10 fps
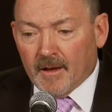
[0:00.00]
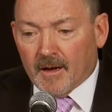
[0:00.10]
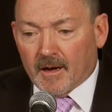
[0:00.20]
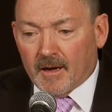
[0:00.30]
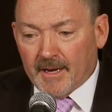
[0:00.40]

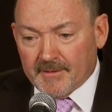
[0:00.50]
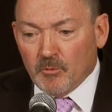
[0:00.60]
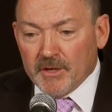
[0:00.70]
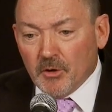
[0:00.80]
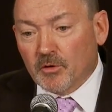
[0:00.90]
And then
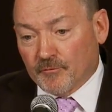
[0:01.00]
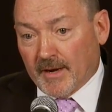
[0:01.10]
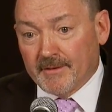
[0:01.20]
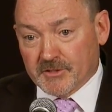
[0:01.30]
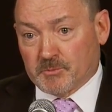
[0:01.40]
we
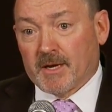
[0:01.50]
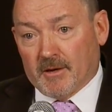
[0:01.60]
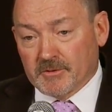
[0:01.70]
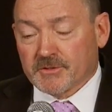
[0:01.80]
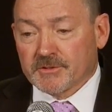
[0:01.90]
notify the
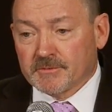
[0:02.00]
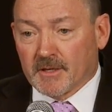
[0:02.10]
spouse.